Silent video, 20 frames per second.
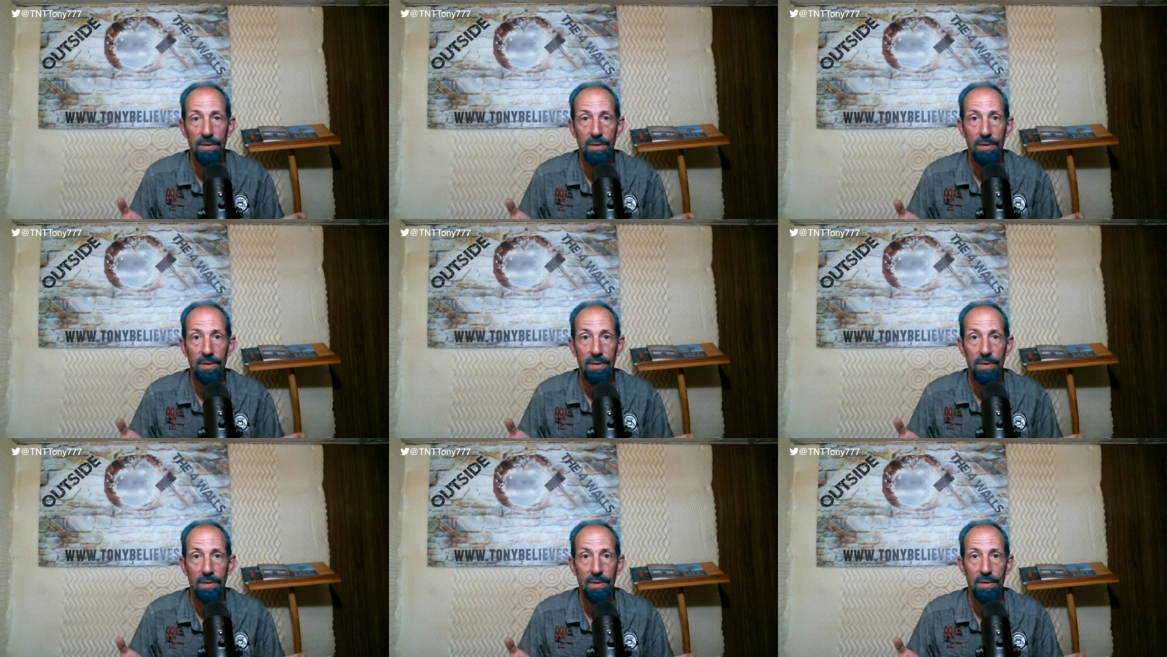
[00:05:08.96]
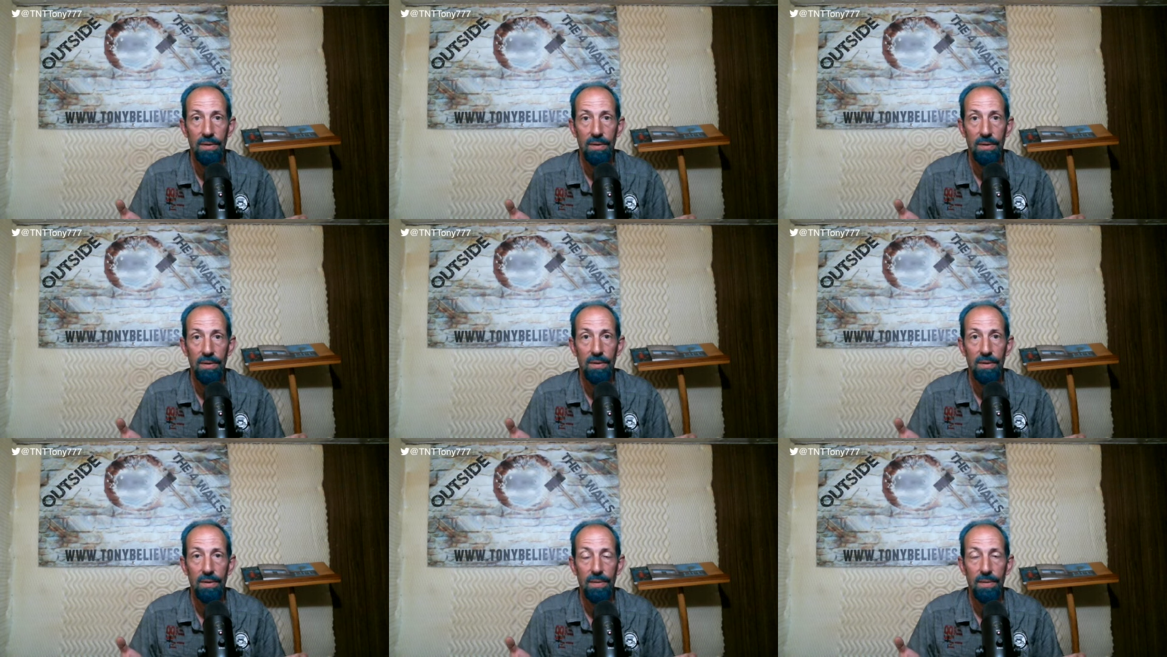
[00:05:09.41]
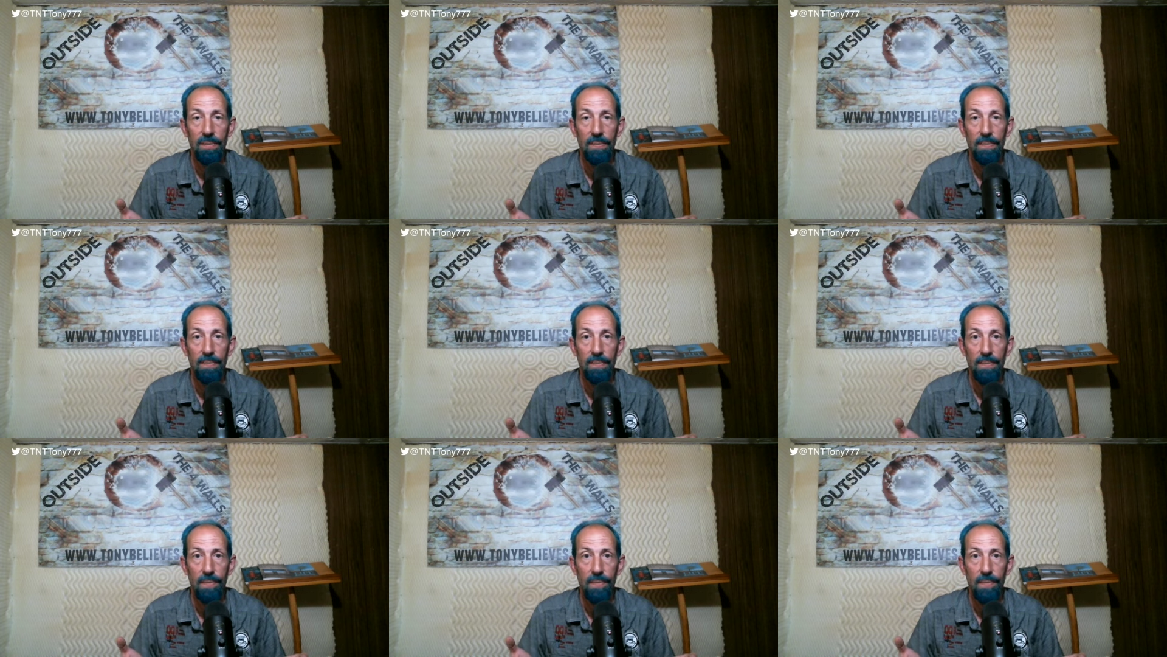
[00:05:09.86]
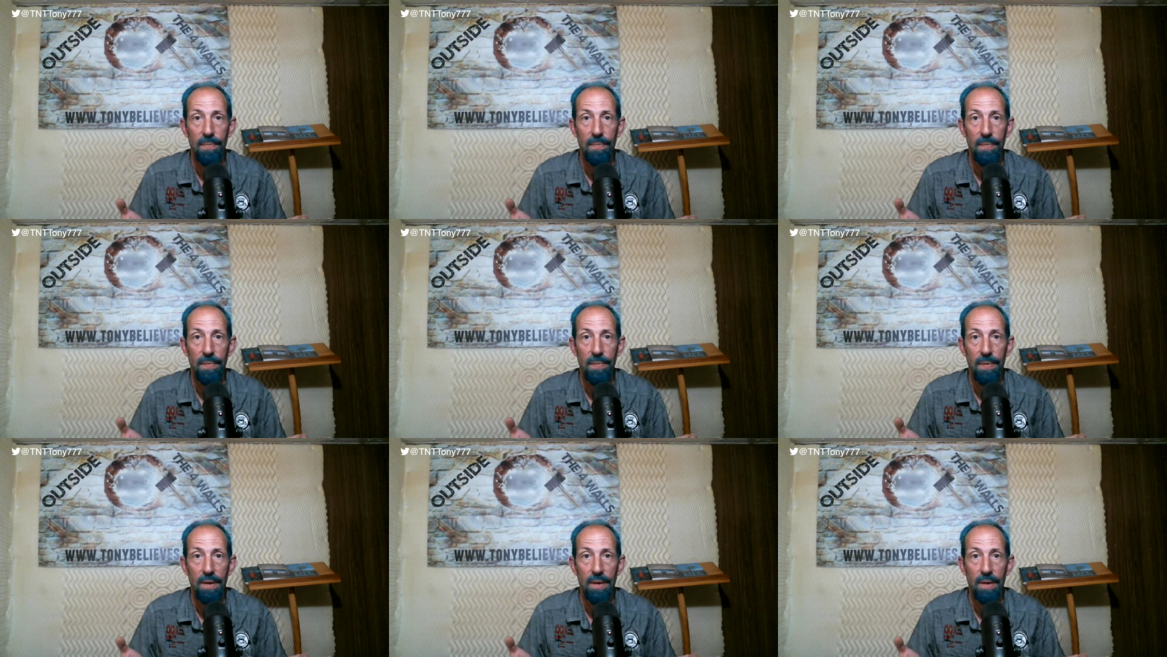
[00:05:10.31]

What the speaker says: No one is speaking in this clip.